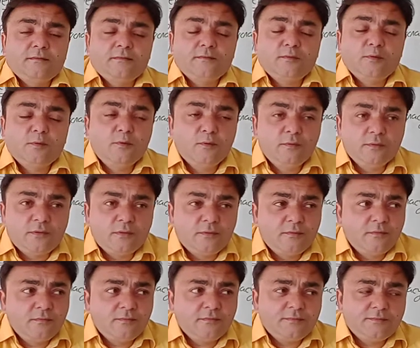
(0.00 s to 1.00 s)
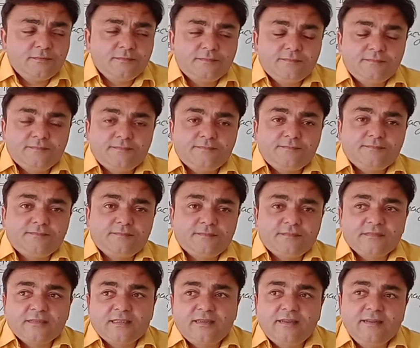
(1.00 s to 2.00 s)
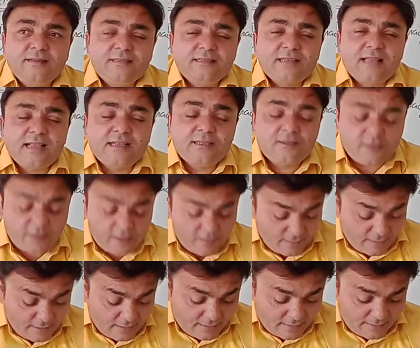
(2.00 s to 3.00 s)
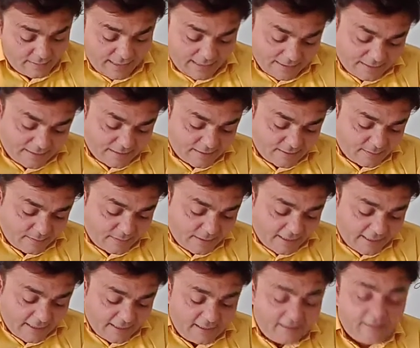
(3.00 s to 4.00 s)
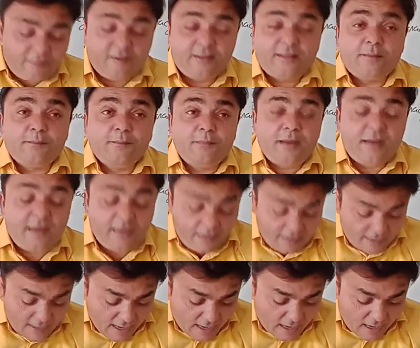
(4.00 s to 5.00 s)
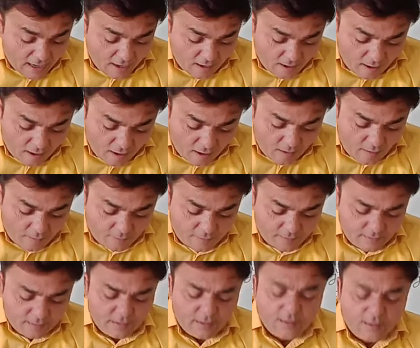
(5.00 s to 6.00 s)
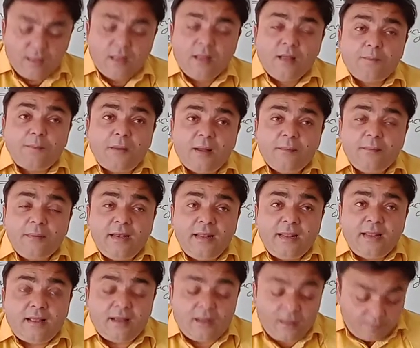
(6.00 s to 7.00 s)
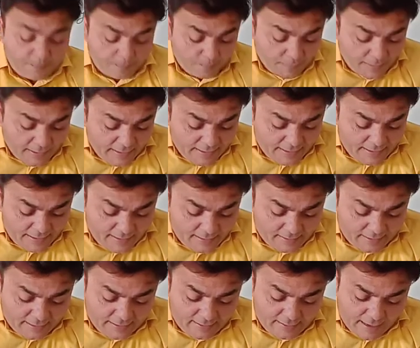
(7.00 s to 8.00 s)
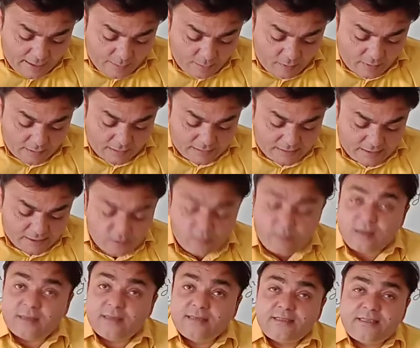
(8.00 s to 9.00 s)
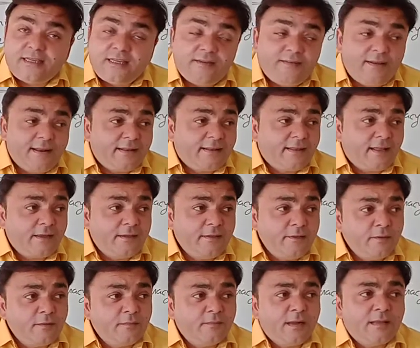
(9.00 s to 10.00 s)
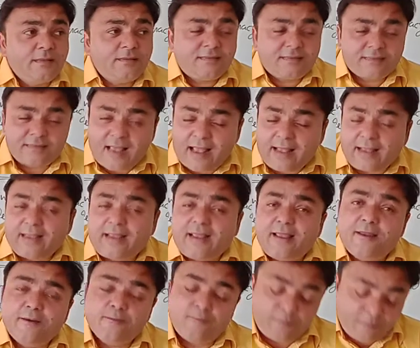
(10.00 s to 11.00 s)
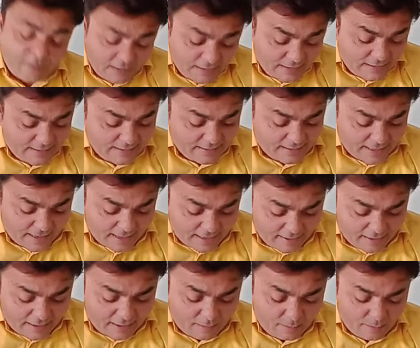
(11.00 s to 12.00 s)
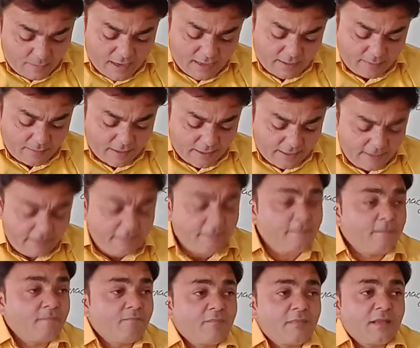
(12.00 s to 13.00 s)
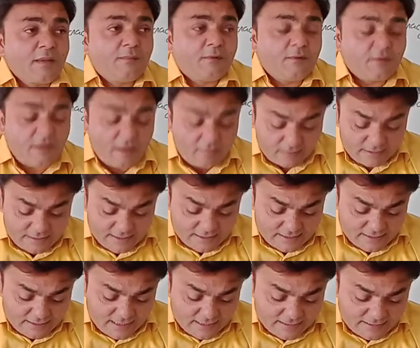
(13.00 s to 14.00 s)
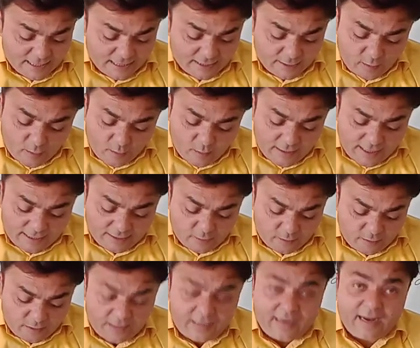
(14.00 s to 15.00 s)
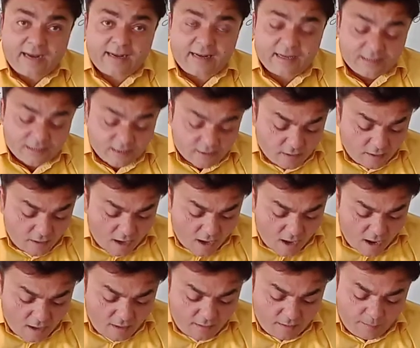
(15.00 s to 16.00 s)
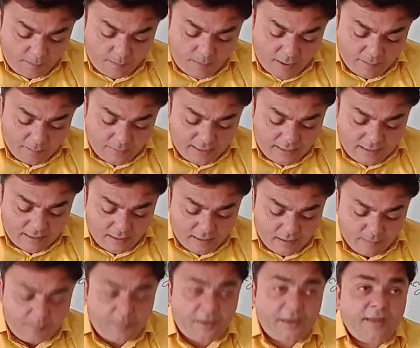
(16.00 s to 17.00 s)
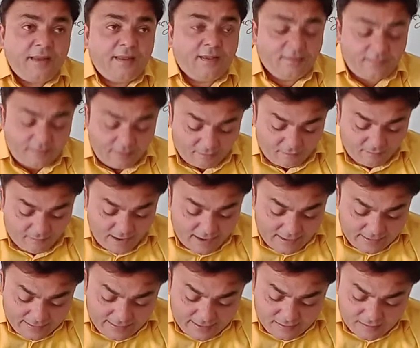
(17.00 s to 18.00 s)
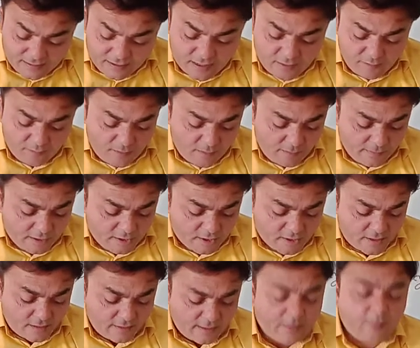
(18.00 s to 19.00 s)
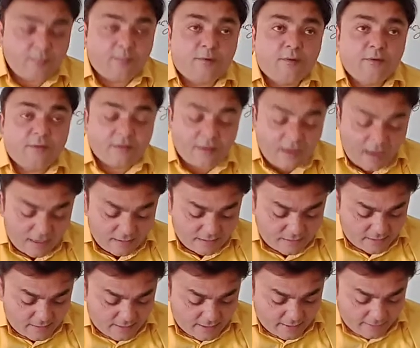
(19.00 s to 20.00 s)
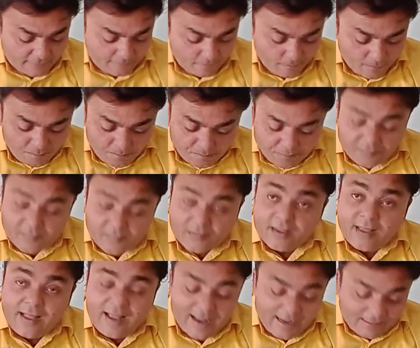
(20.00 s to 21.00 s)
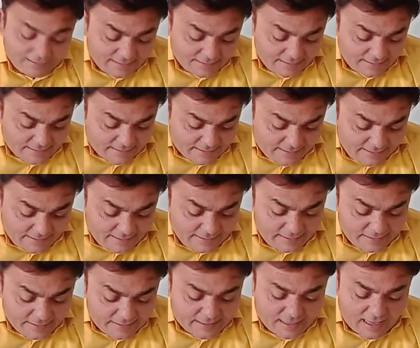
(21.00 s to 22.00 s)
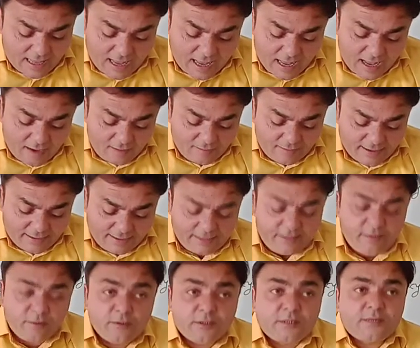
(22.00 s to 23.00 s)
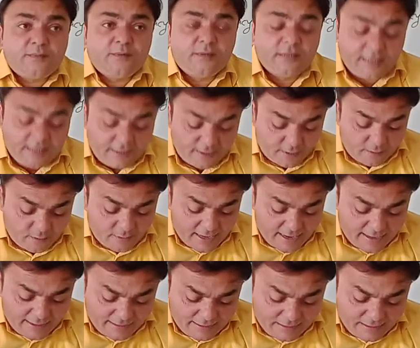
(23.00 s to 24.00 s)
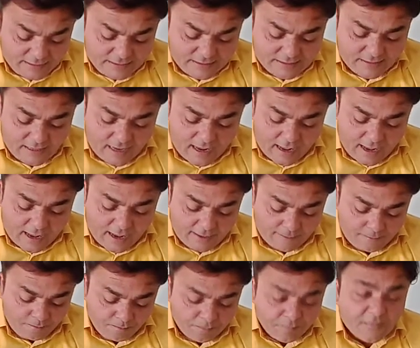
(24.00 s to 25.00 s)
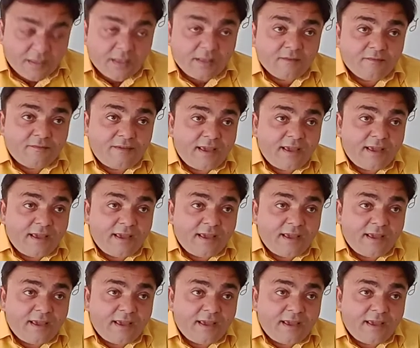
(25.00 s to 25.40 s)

Go through, it's enjoyable. Let's begin with the media of public opinion in democracy. To cultivate the human psyche, physique, many pronunciation as I told, and to create a strong public opinion, the various information and broadcasting agencies are very useful in today's time.